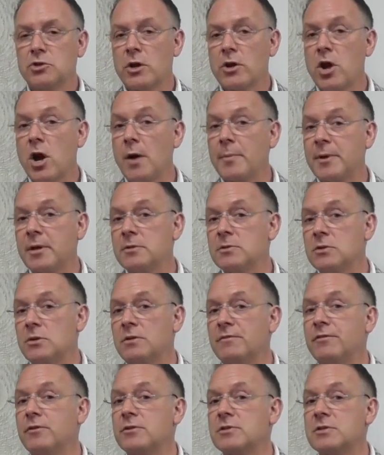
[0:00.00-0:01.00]
John Hopkins
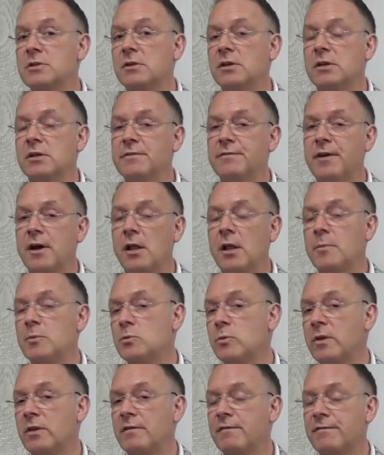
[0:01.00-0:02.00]
University
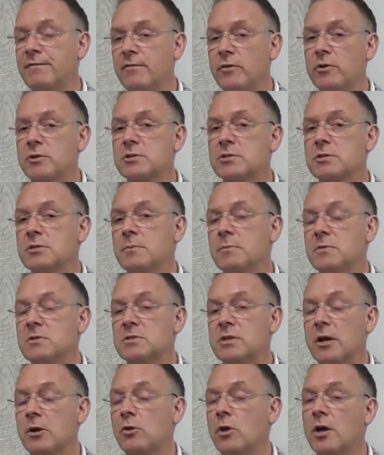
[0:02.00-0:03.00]
developed one of the first
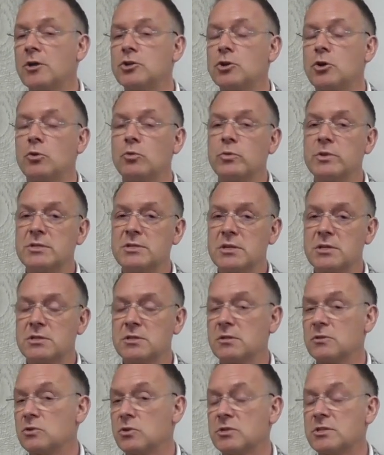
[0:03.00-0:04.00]
psychological
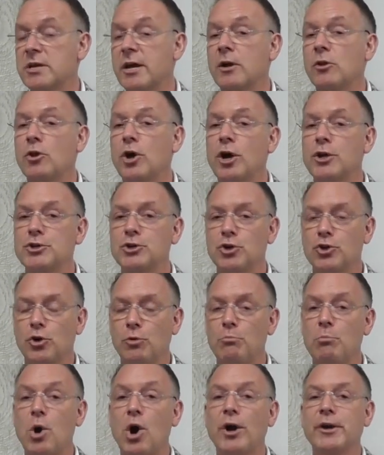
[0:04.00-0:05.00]
resistance or
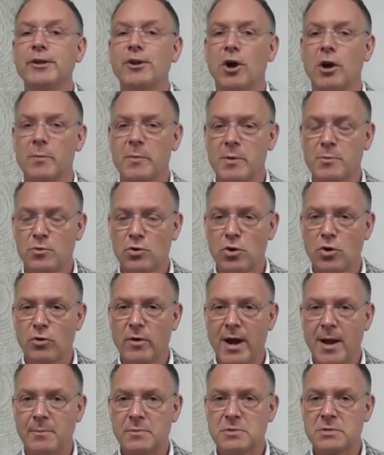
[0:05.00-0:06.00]
psychological body armor
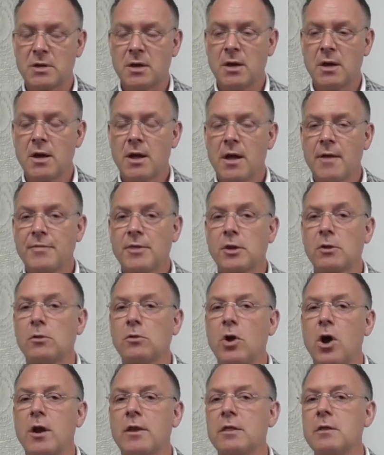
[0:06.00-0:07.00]
programs that a
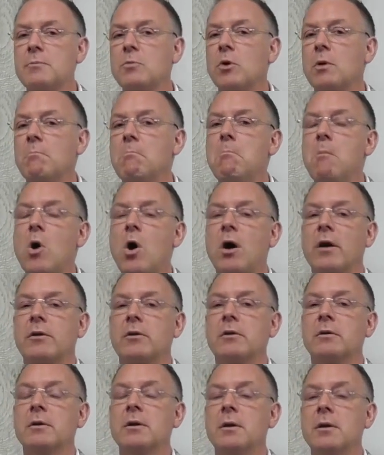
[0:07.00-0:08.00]
lot of the more
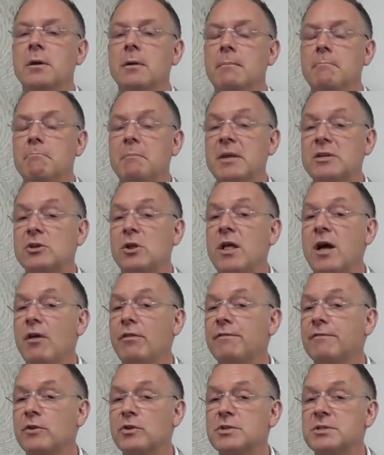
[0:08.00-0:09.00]
modern mental
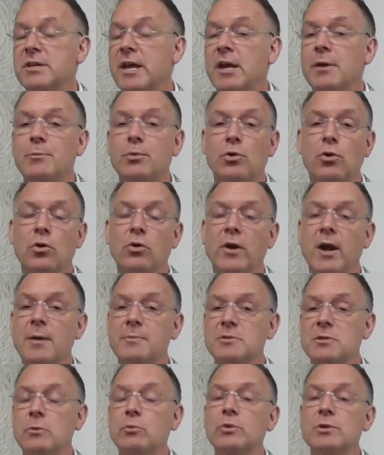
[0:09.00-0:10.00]
health first aid
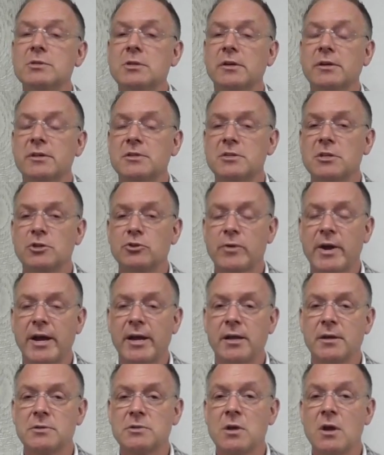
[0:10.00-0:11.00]
programs and resiliency
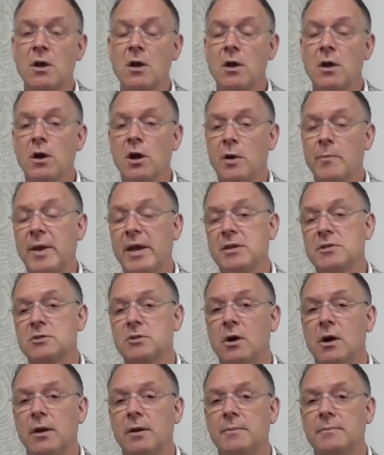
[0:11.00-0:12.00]
trainings are
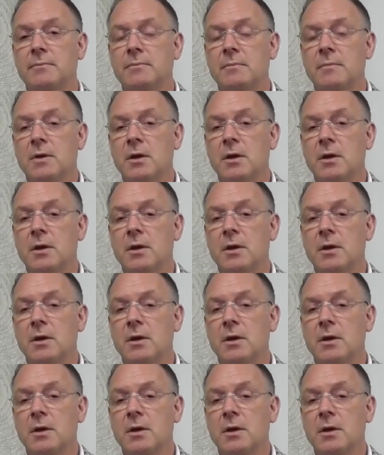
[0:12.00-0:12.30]
based on.